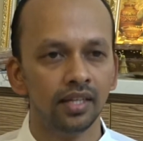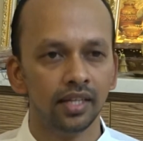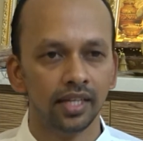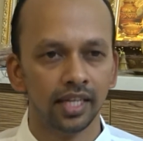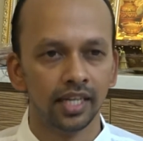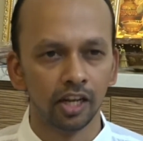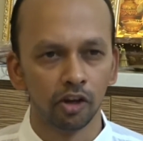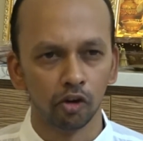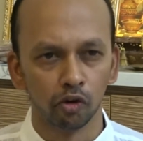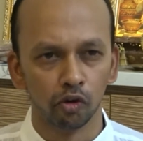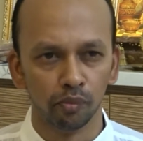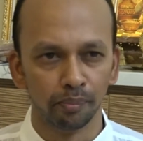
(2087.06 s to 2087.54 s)

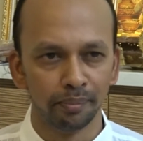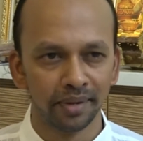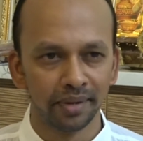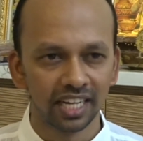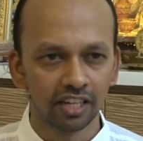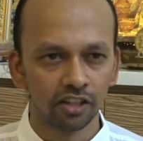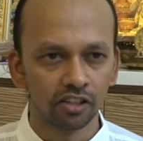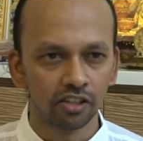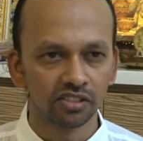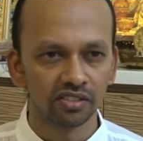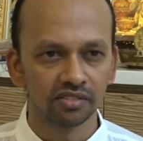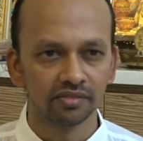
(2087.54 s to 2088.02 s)
Now,
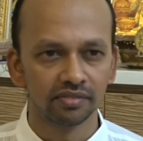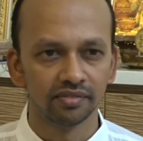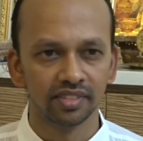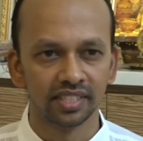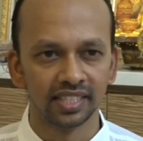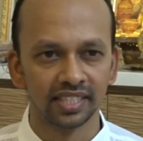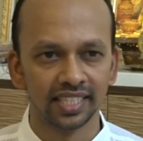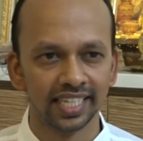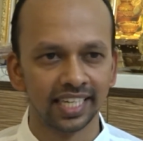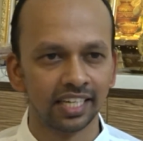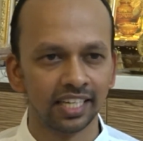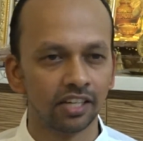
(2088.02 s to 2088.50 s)
because
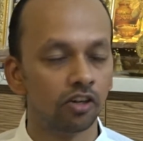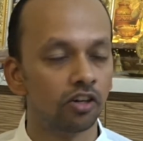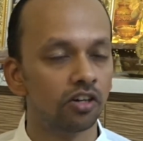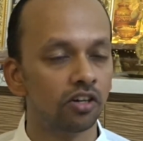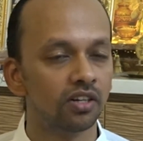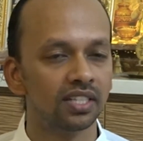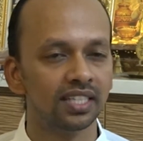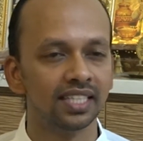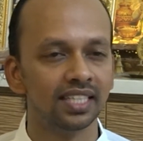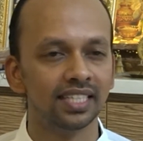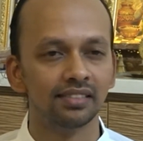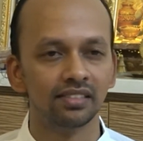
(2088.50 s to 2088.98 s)
there
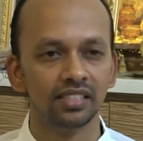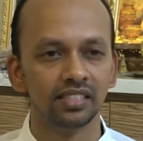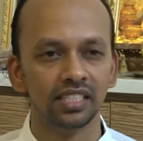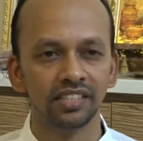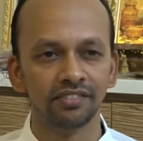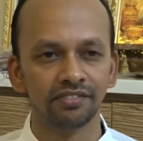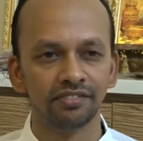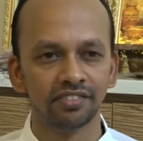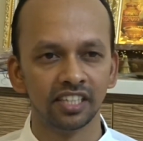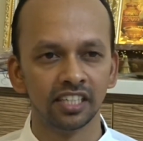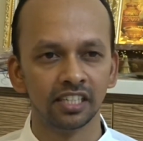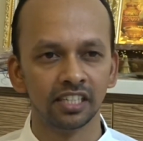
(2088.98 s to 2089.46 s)
are these
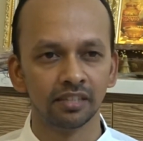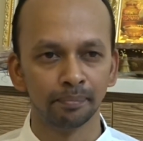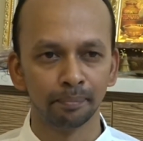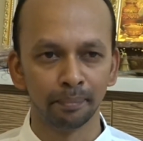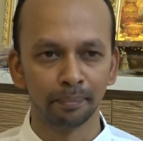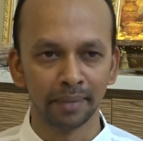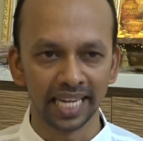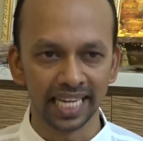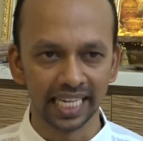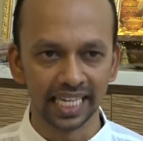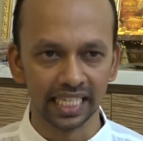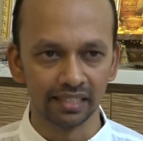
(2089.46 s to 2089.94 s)
different
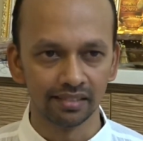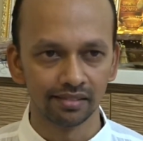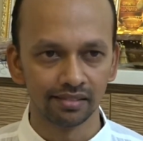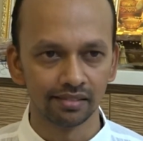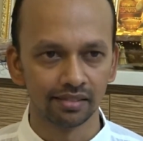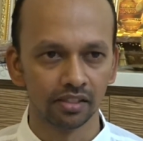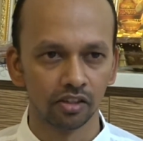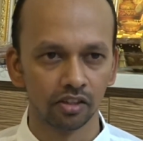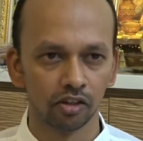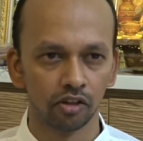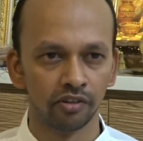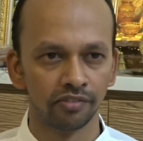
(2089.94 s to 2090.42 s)

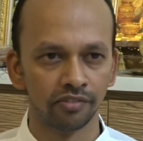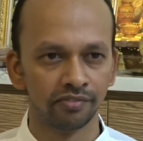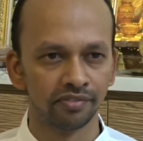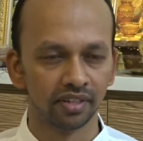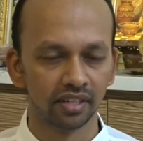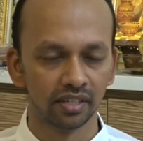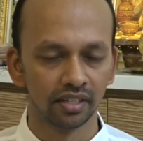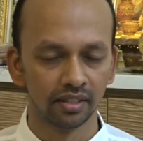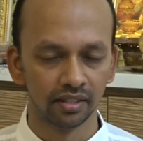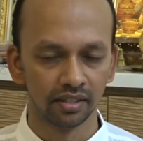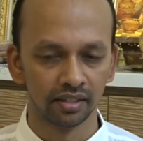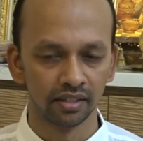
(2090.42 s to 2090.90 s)
means of
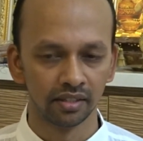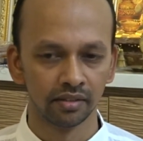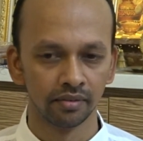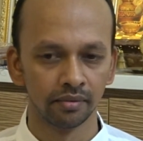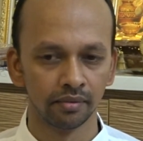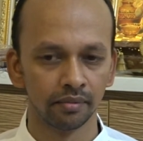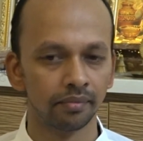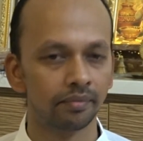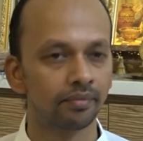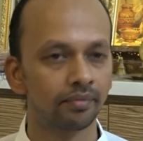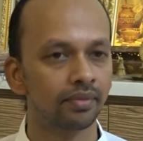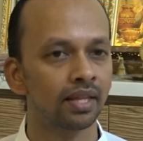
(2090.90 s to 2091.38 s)

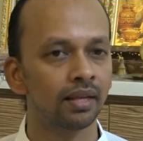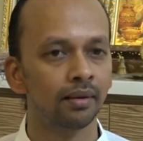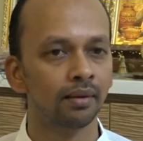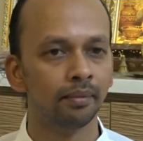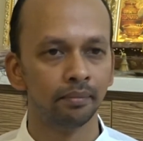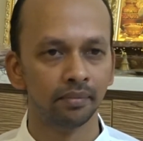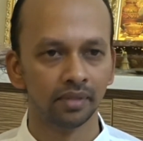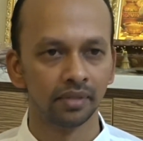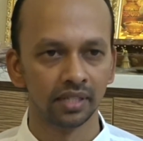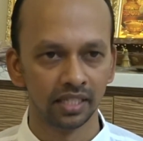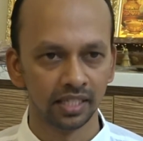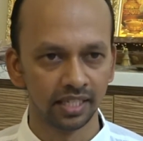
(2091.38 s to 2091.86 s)

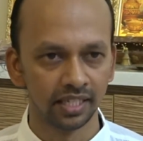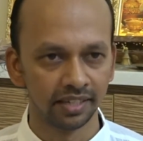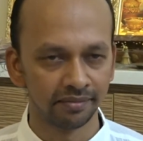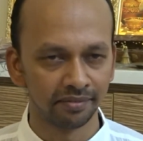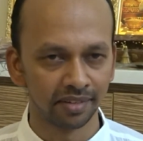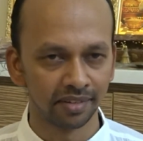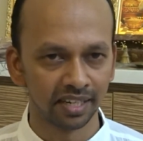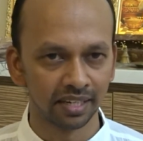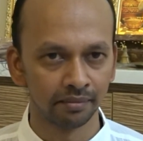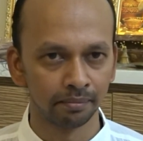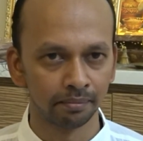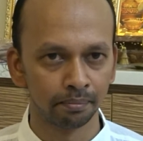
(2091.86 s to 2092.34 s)

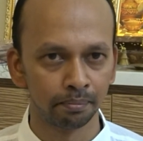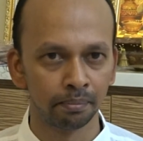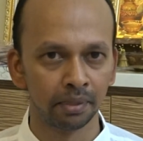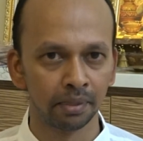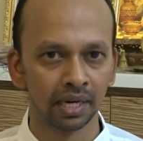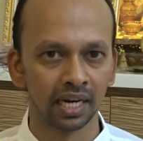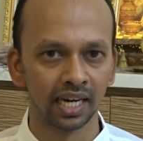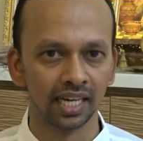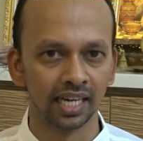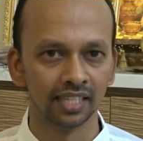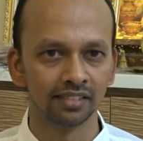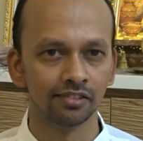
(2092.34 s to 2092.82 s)
different
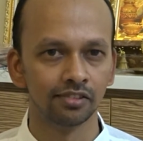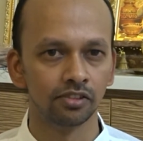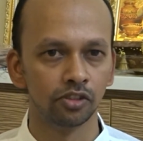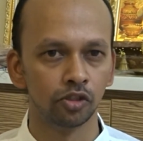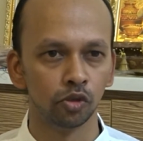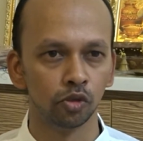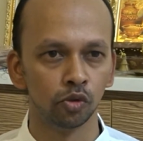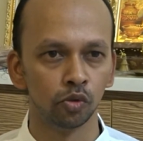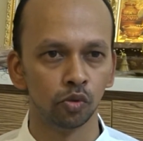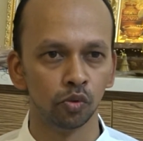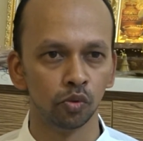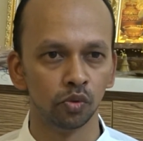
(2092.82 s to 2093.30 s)
paths
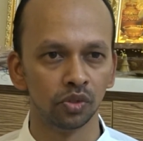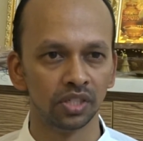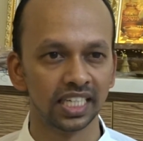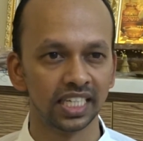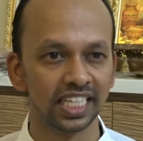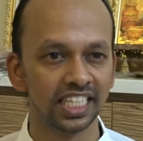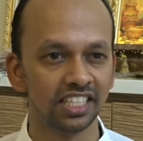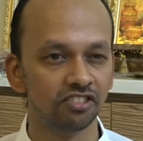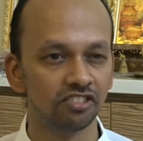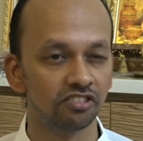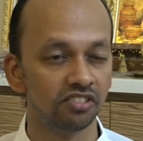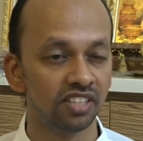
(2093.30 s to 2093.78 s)
to
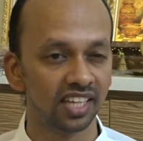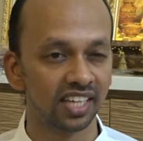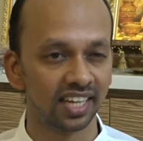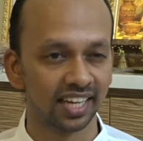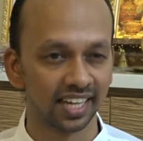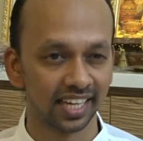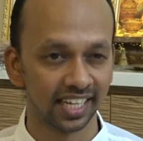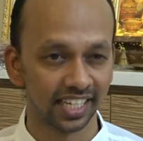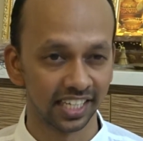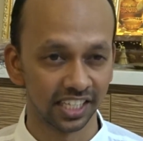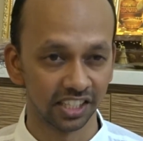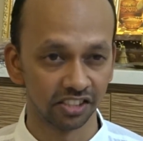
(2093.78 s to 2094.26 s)
reach the
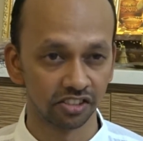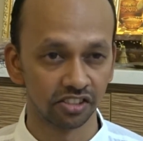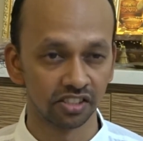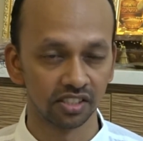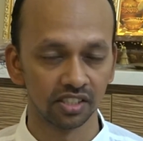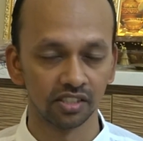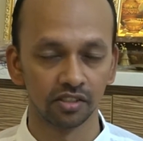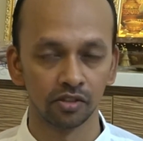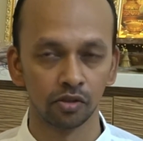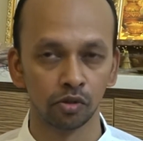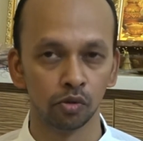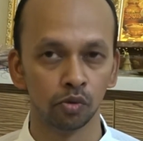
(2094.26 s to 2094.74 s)

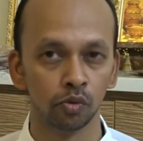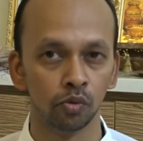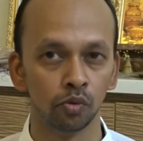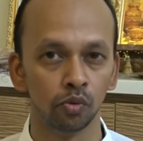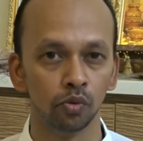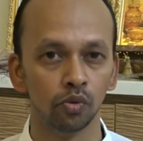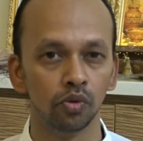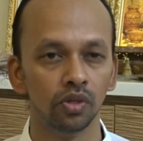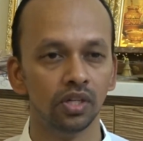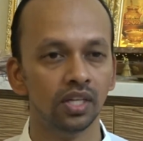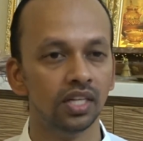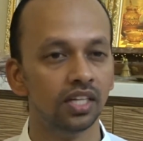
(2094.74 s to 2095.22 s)
highest,
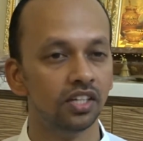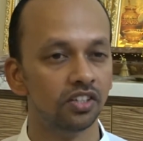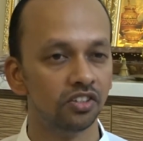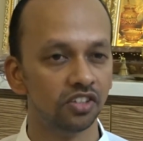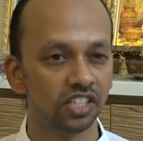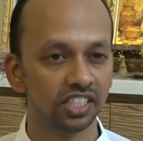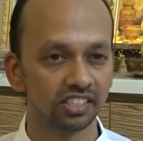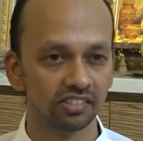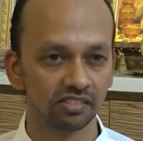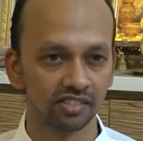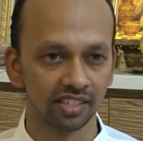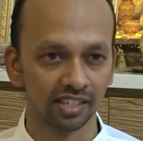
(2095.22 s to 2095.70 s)
to
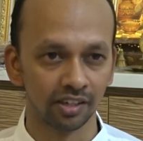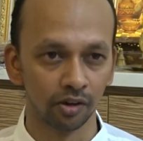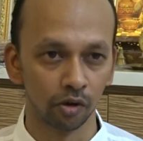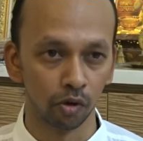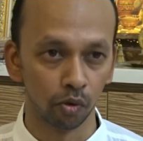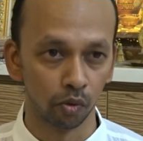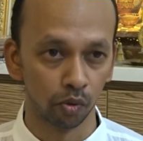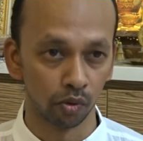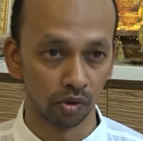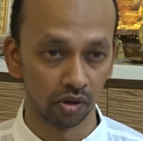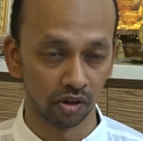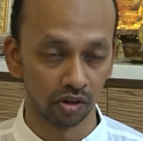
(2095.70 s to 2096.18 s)
reach the
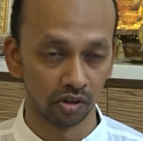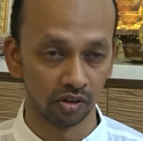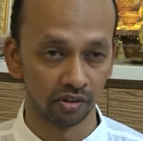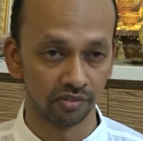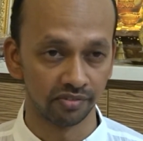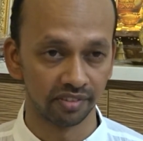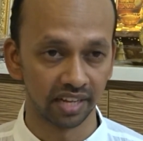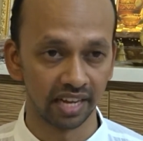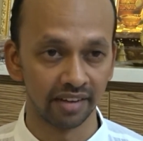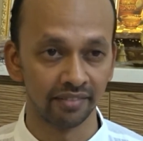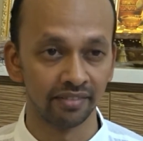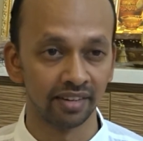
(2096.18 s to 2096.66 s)
goal
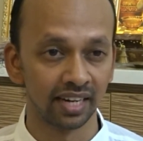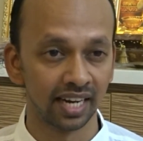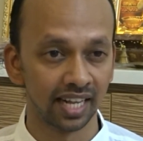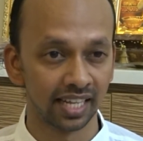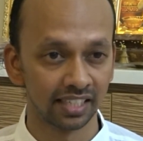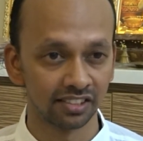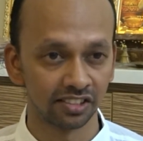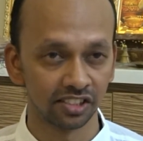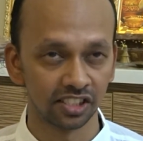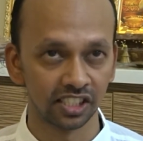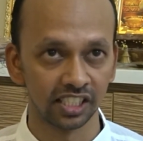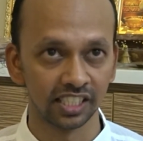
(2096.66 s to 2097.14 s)
of
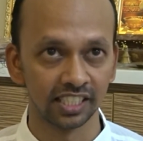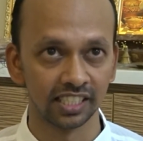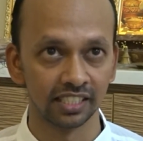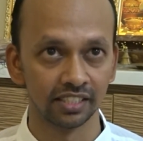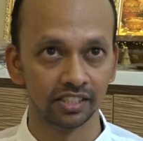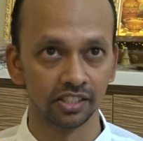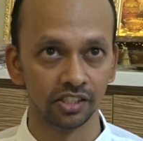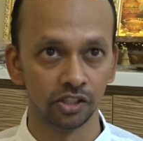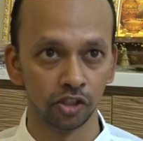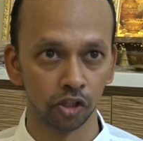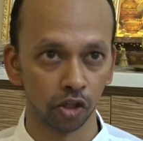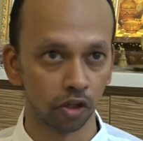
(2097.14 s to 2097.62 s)

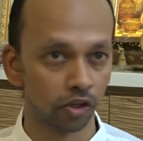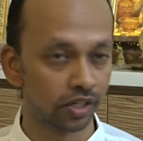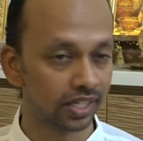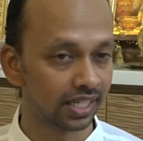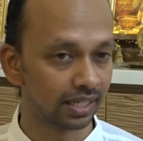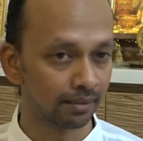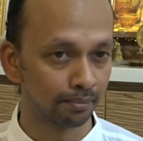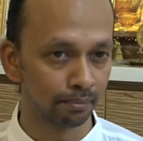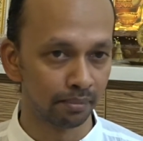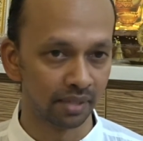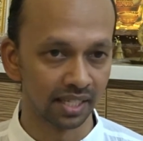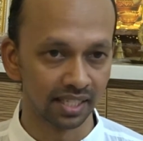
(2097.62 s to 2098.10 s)
everlasting joy
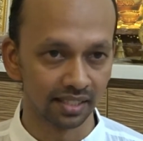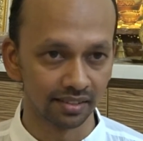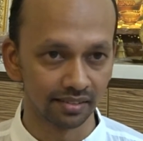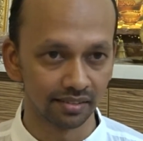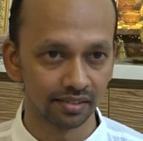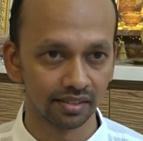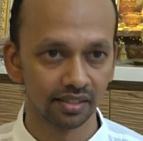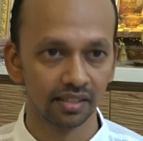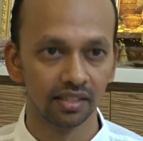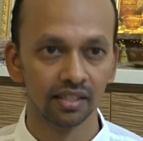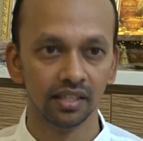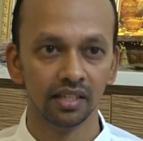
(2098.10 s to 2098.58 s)
and
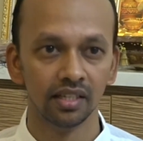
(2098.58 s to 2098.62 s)
bliss,